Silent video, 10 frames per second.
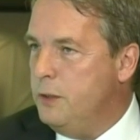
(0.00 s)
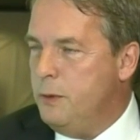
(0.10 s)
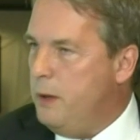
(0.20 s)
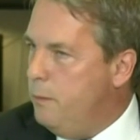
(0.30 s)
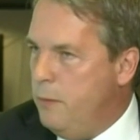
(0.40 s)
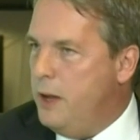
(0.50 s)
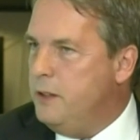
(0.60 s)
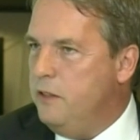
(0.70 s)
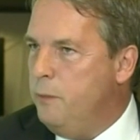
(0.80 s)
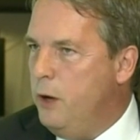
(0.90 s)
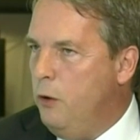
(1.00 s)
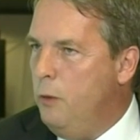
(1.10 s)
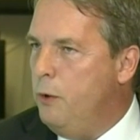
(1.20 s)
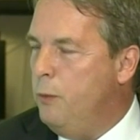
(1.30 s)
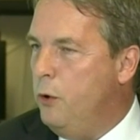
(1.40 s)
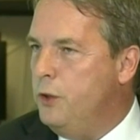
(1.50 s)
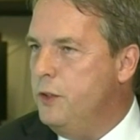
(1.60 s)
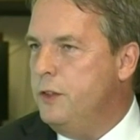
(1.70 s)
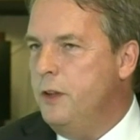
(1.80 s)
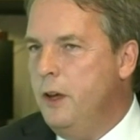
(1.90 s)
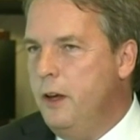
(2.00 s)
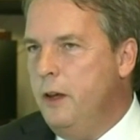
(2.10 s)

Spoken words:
is massive by all proportions.